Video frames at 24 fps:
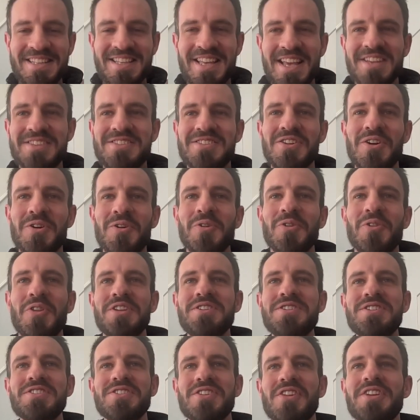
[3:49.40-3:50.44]
Yeah, so
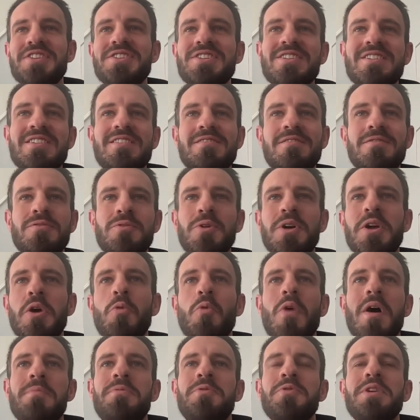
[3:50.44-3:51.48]
let's look at
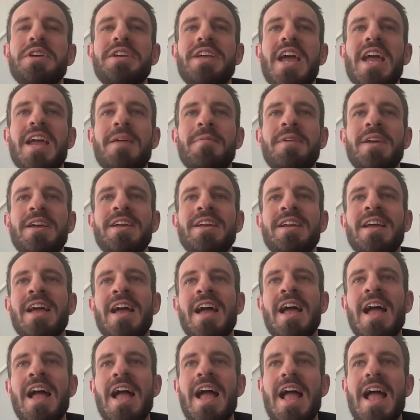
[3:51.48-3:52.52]
Web3 gaming
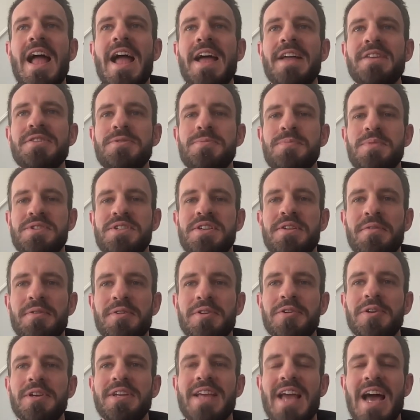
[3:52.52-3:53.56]
and
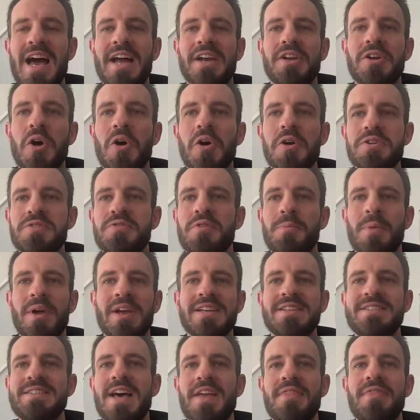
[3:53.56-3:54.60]
specifically CAD cars from like
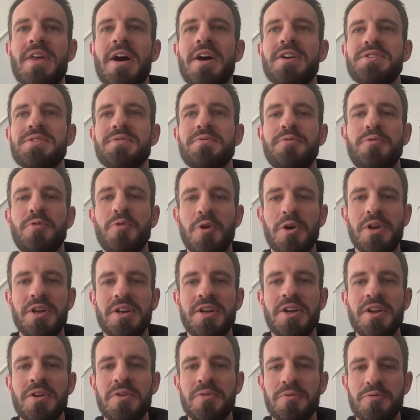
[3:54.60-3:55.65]
a 10,000-foot
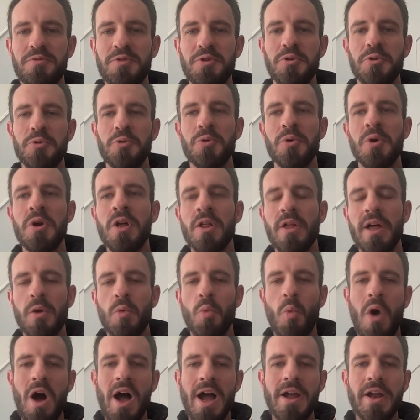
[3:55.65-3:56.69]
view. Like
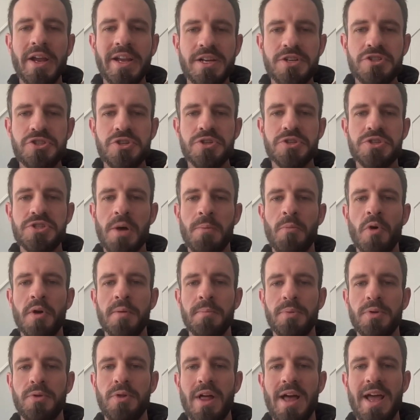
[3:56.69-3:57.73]
why should
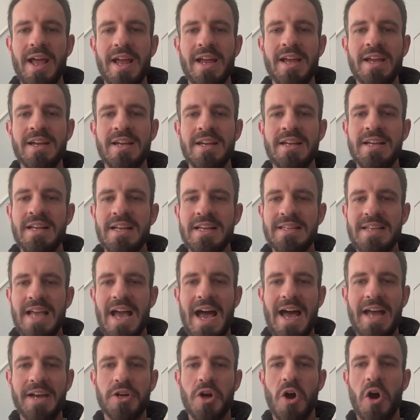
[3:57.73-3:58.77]
someone play
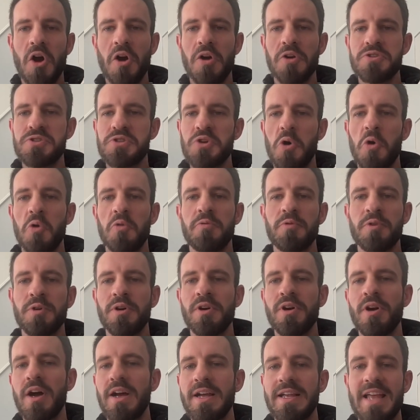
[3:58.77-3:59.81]
CAD cars
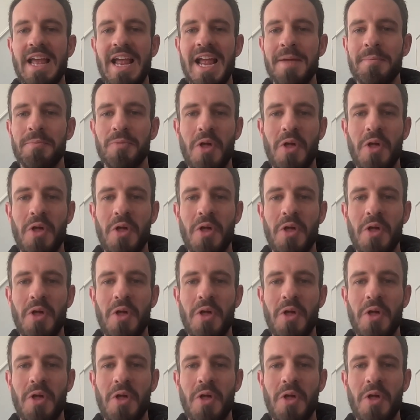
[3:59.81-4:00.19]
over a game